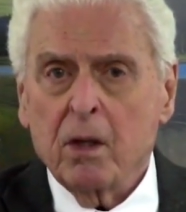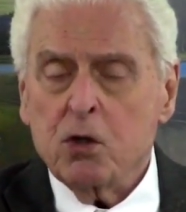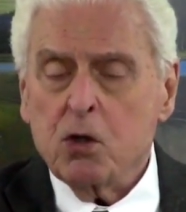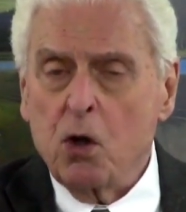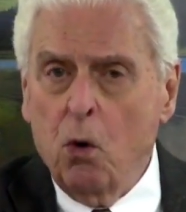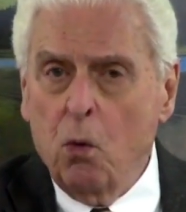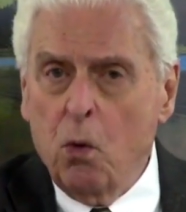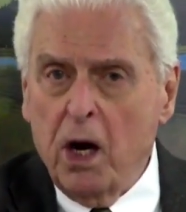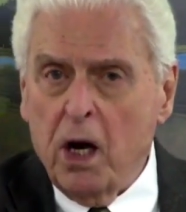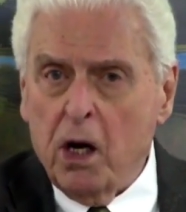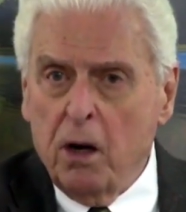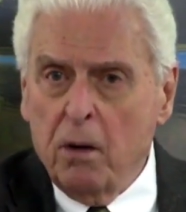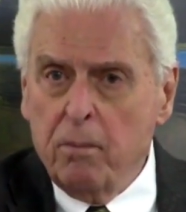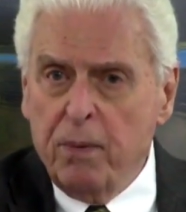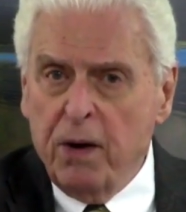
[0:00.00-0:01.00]
so we
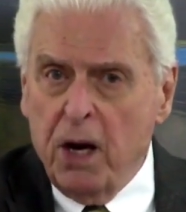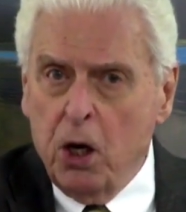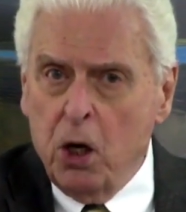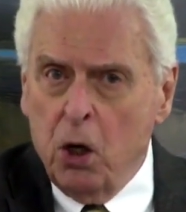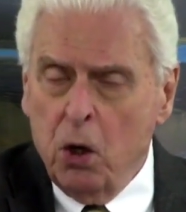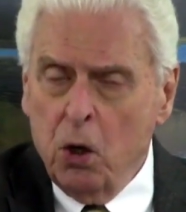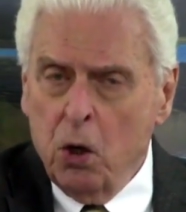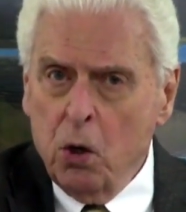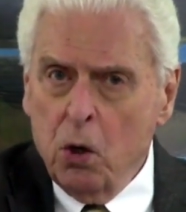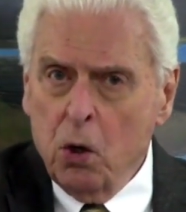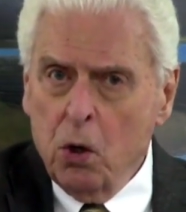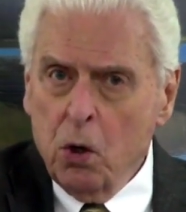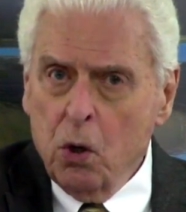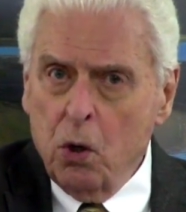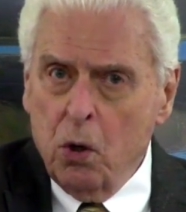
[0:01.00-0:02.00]
can be
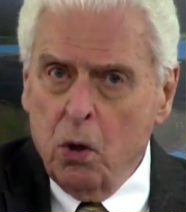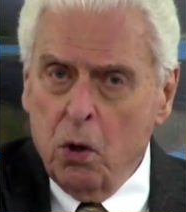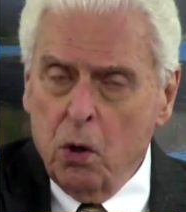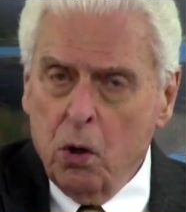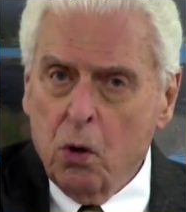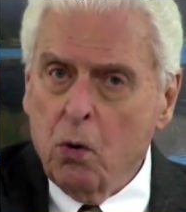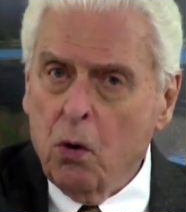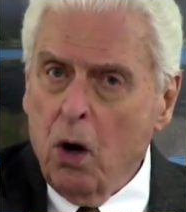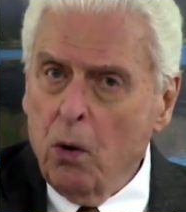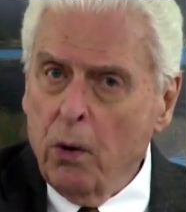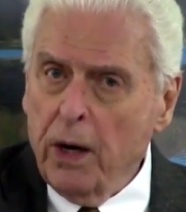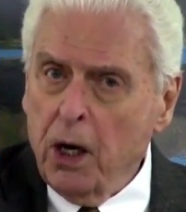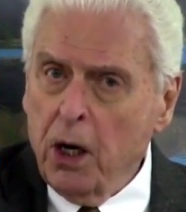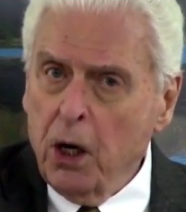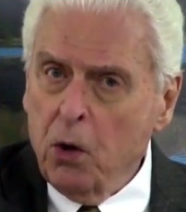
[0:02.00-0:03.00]

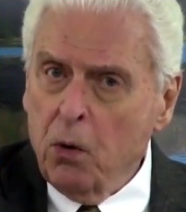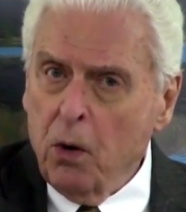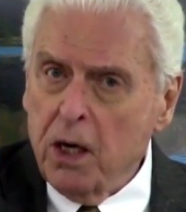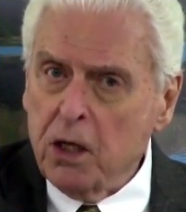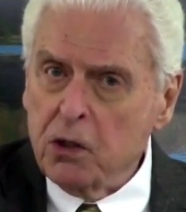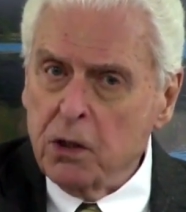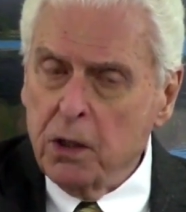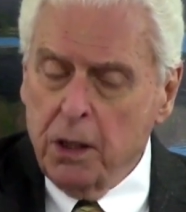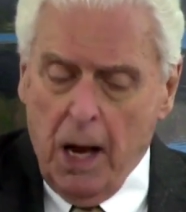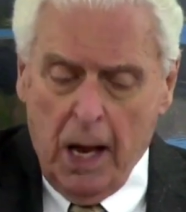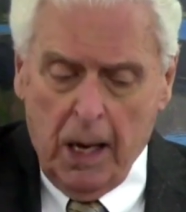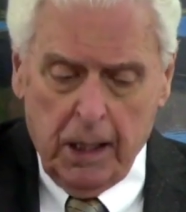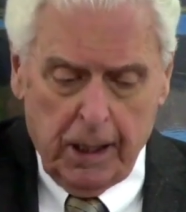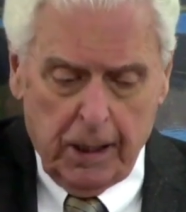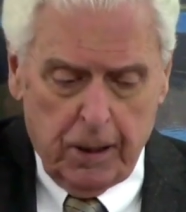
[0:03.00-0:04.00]
growing in grace and
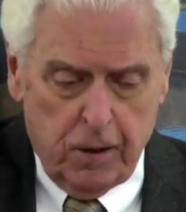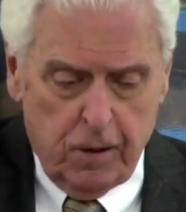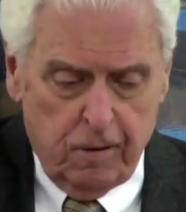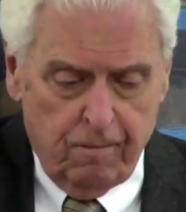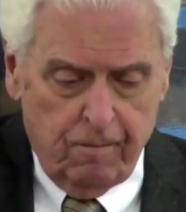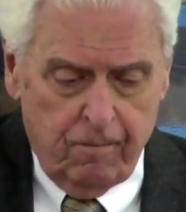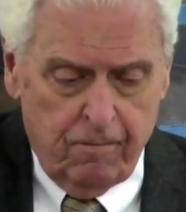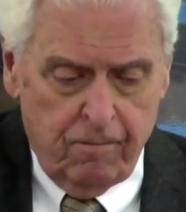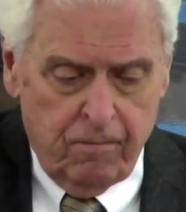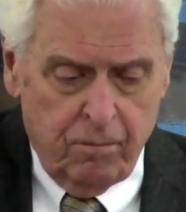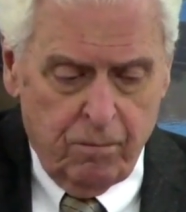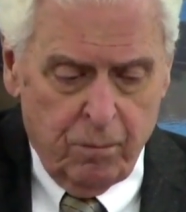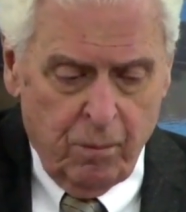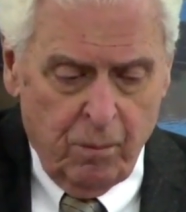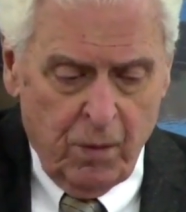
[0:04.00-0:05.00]
knowledge.
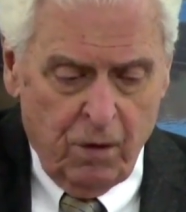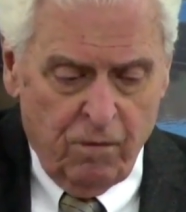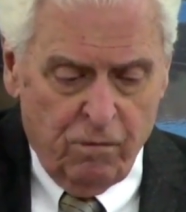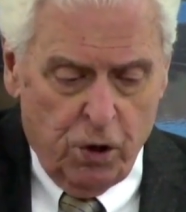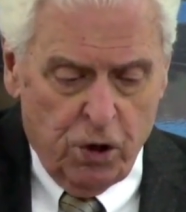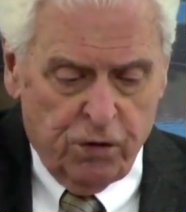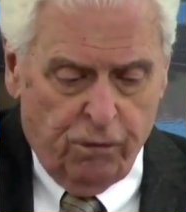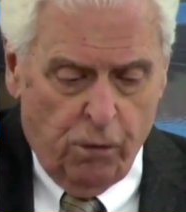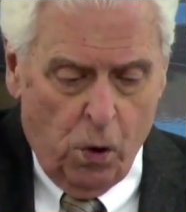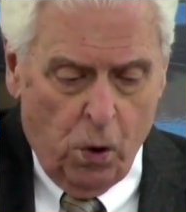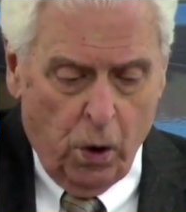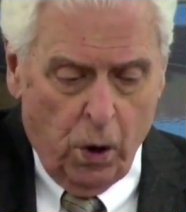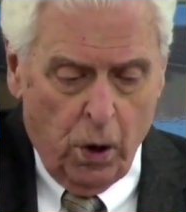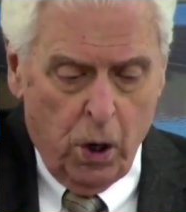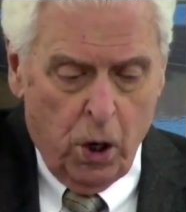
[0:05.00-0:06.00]
Verse
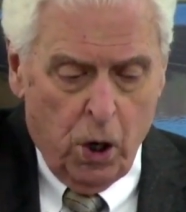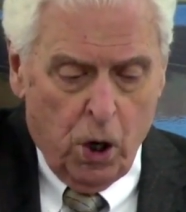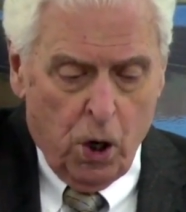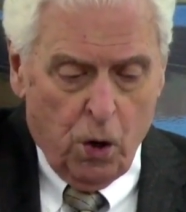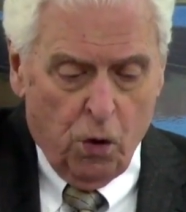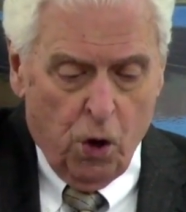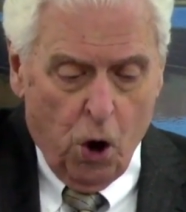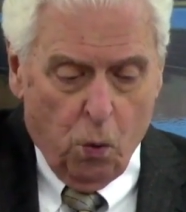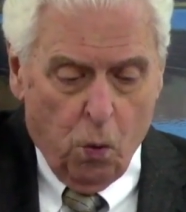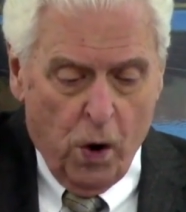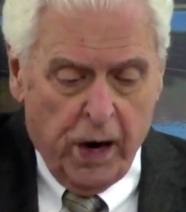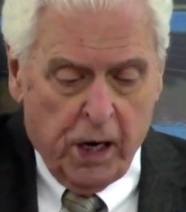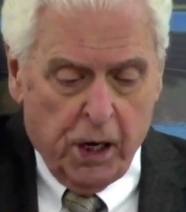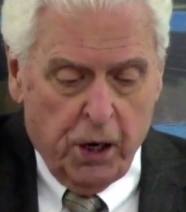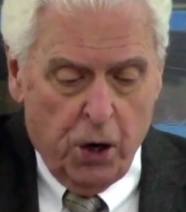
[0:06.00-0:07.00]
4, the
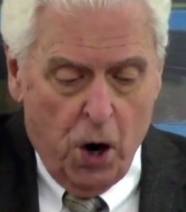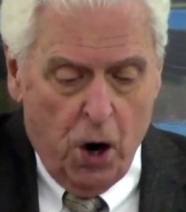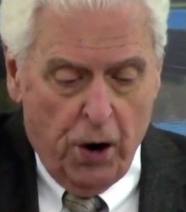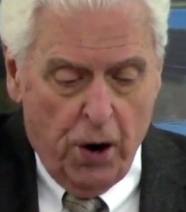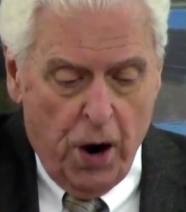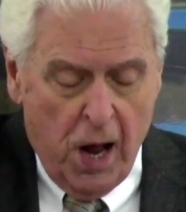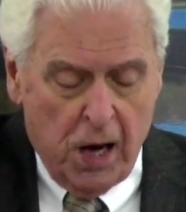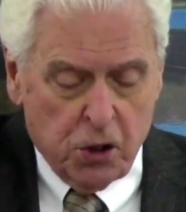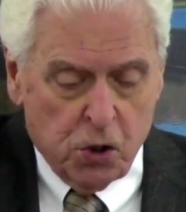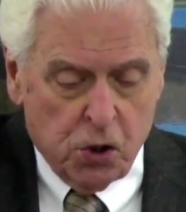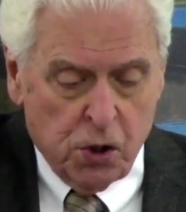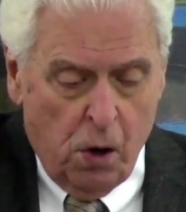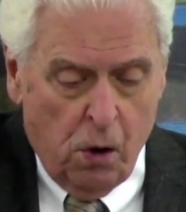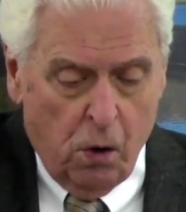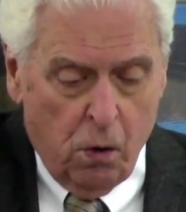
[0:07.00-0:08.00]
wicked are not
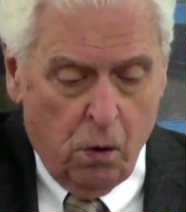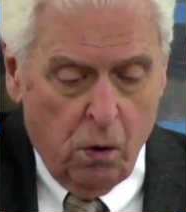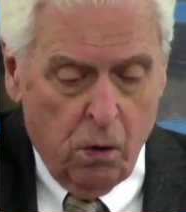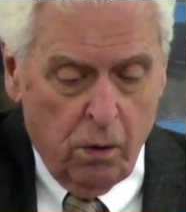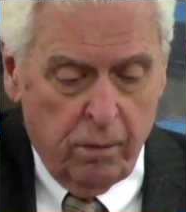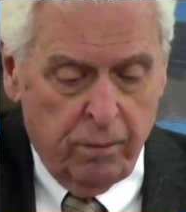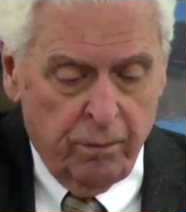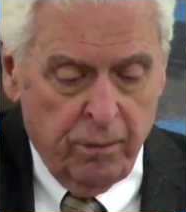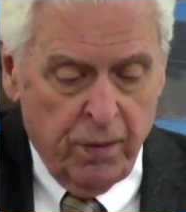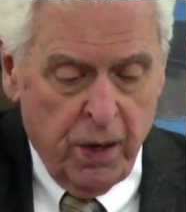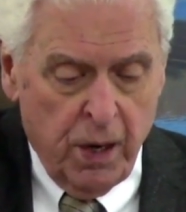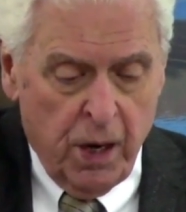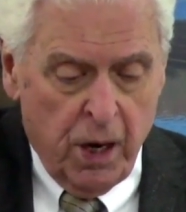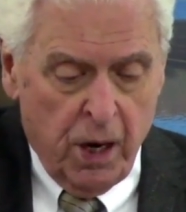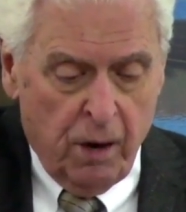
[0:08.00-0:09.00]
so,
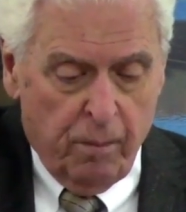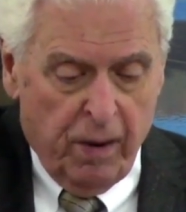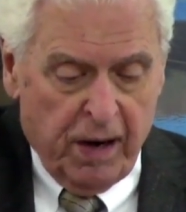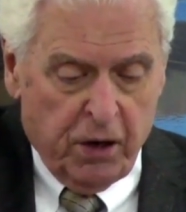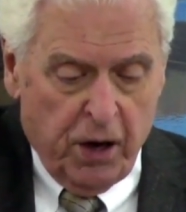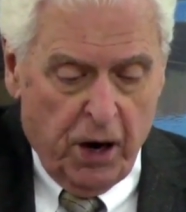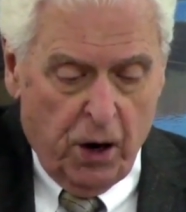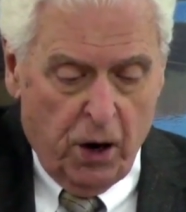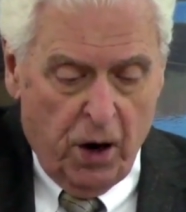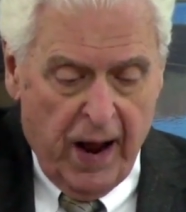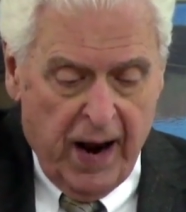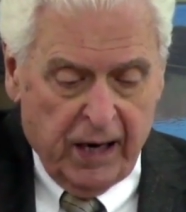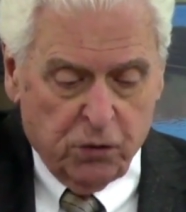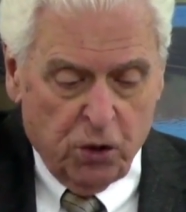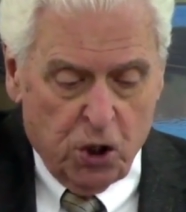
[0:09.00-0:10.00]
but they are
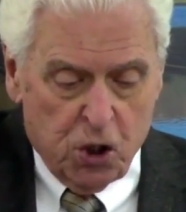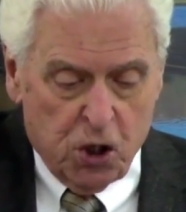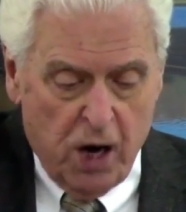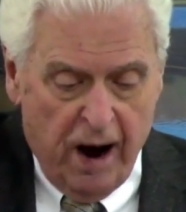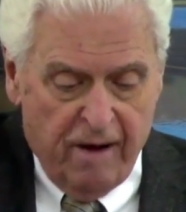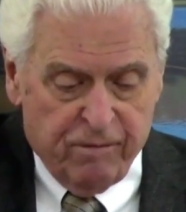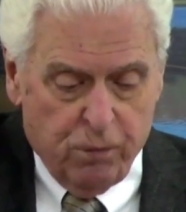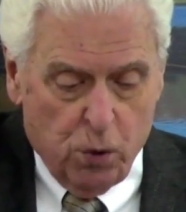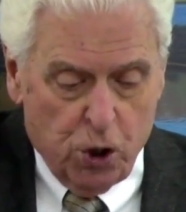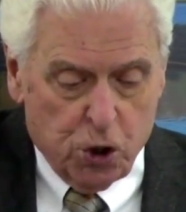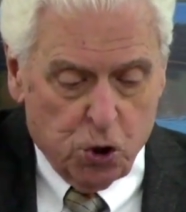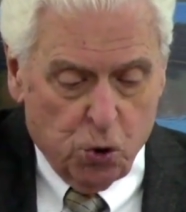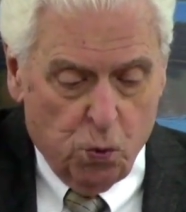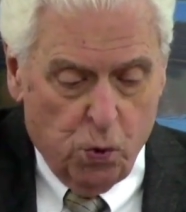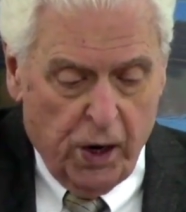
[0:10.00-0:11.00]
like the chaff
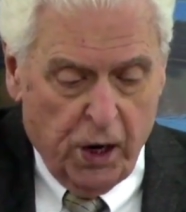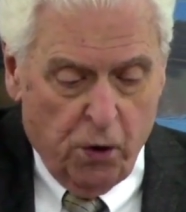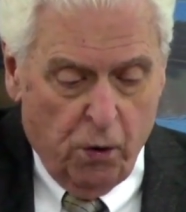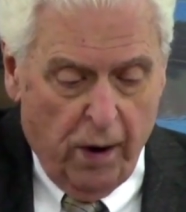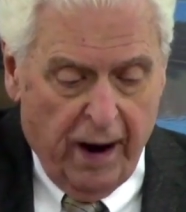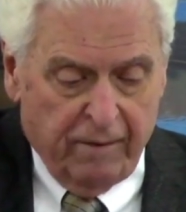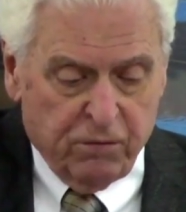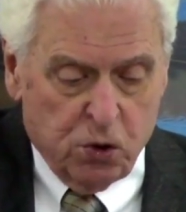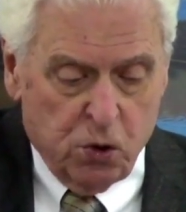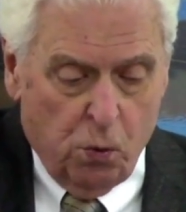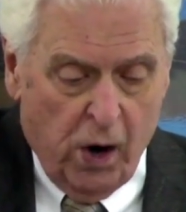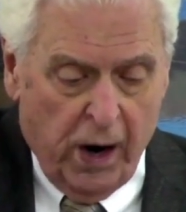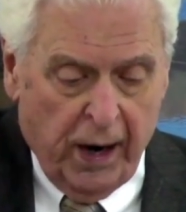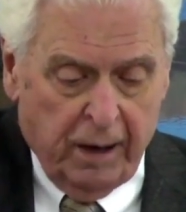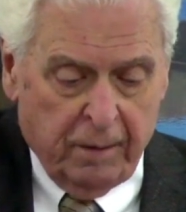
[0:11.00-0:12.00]
which the wind drives
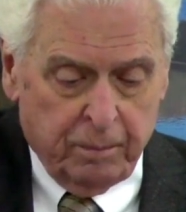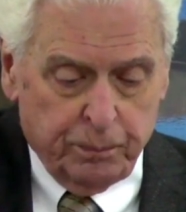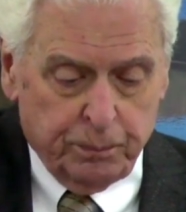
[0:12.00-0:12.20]
away.